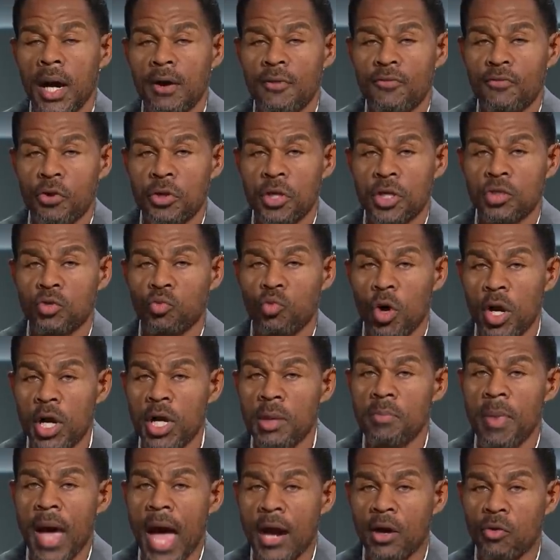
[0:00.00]
for this running
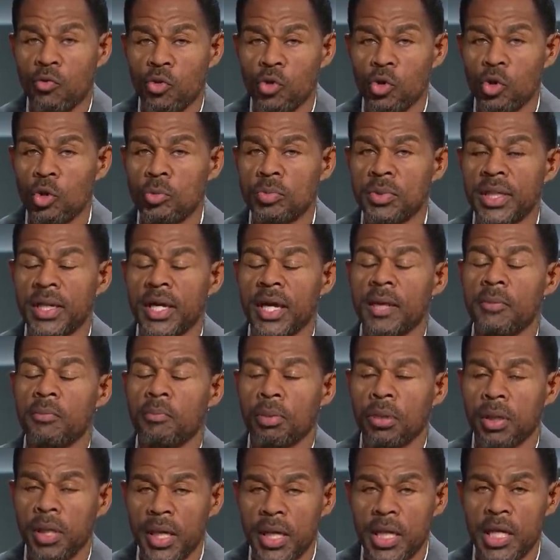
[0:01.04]
back room to get
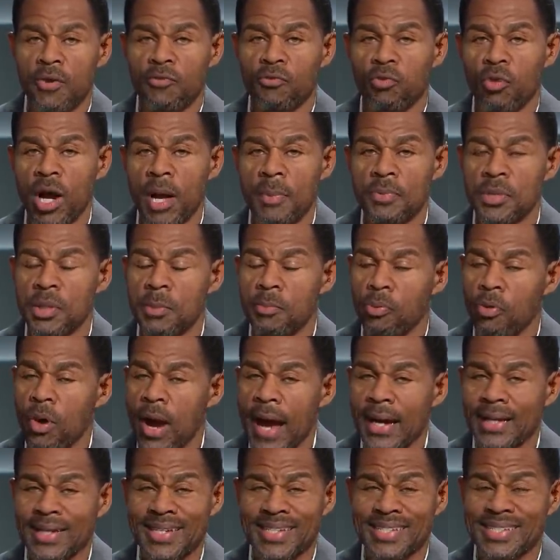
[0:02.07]
plenty of reps in
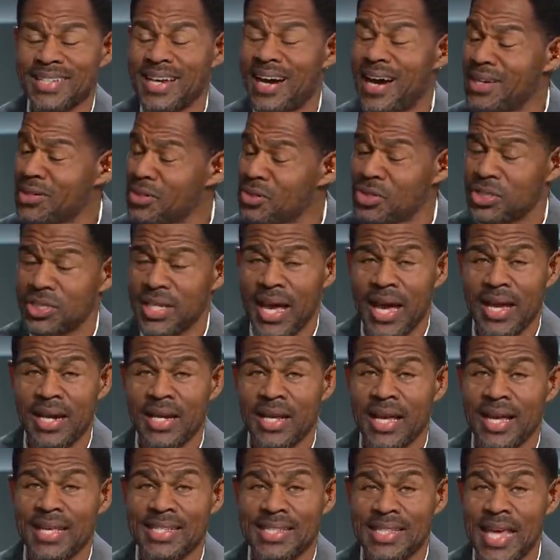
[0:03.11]
practice, understanding
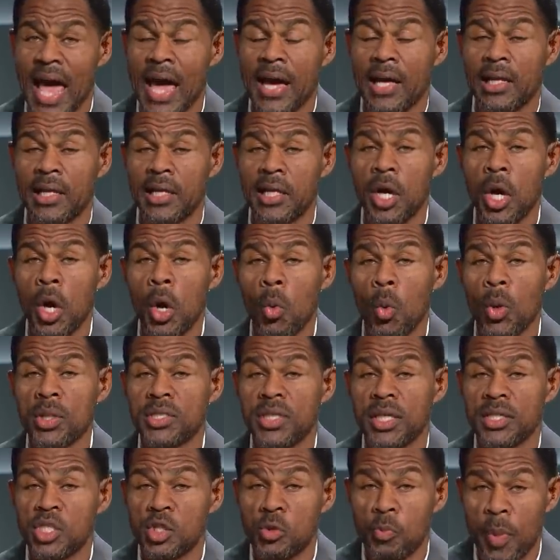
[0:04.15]
exactly what's
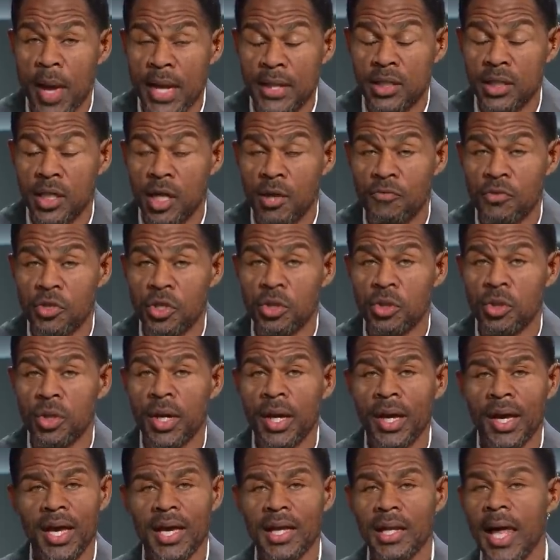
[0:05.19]
expected of you.
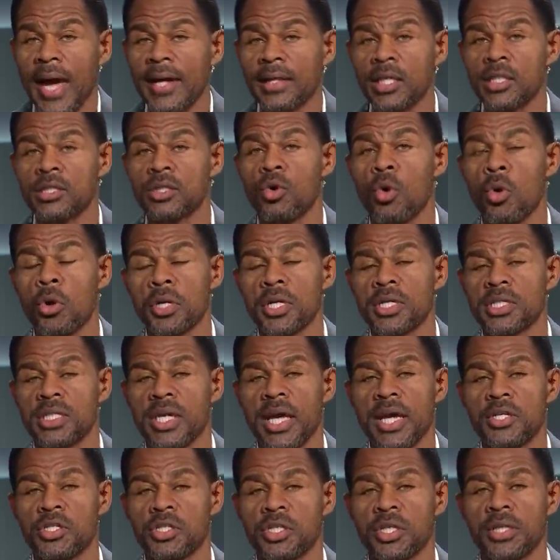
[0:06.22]
And like this
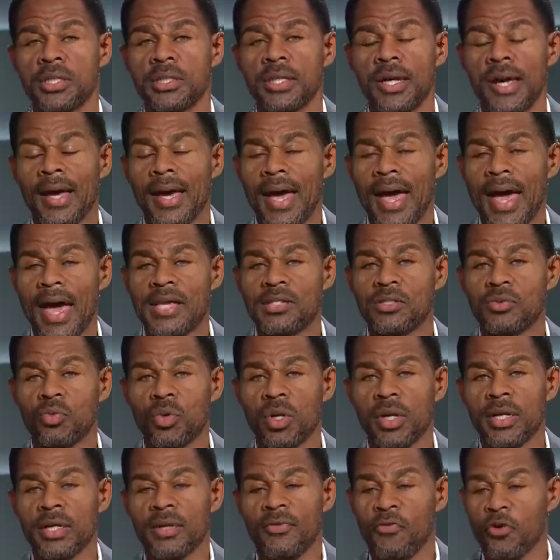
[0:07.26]
organization has
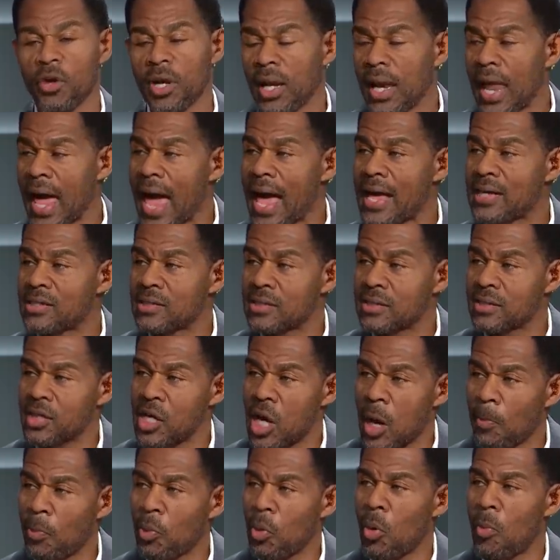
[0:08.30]
really, for the last
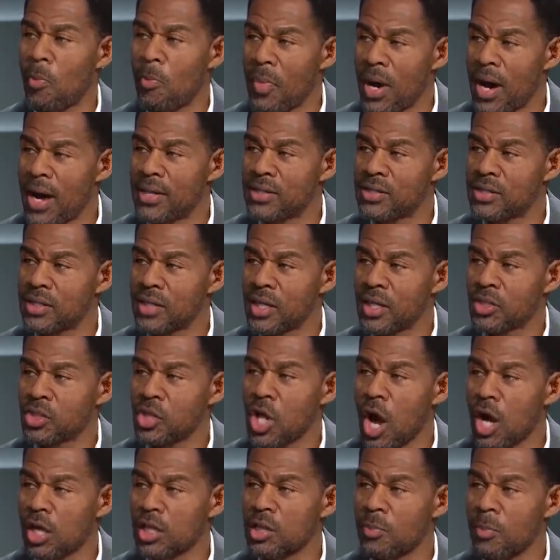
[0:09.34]
couple months,
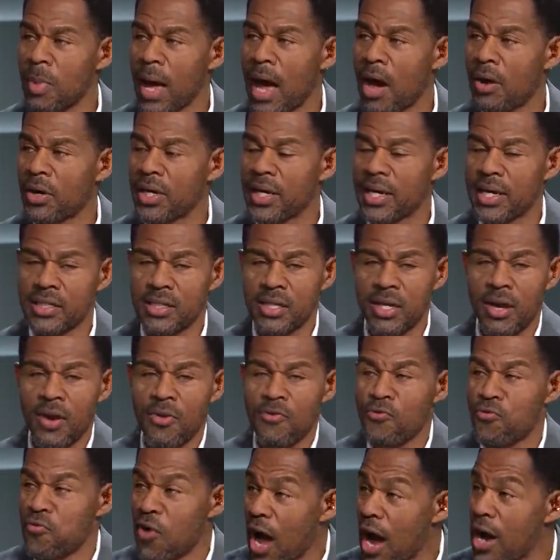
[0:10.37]
talked about is
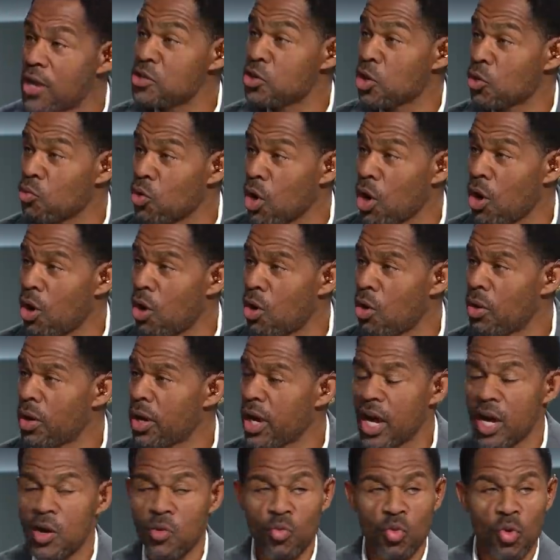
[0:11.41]
find your role
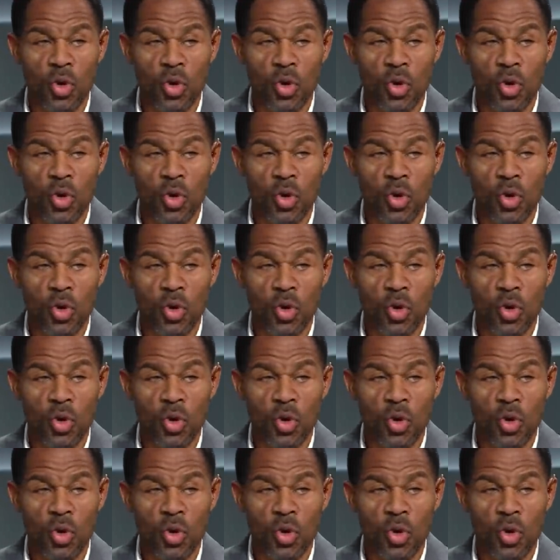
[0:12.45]
and